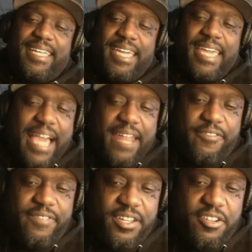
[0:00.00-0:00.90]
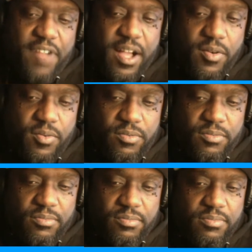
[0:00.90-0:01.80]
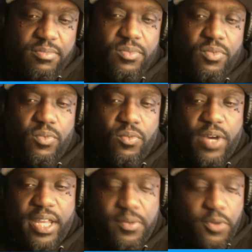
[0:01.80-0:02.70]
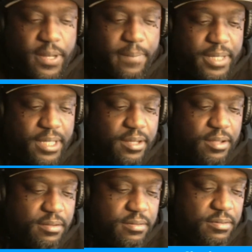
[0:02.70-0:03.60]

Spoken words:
got to figure out what he want to be though.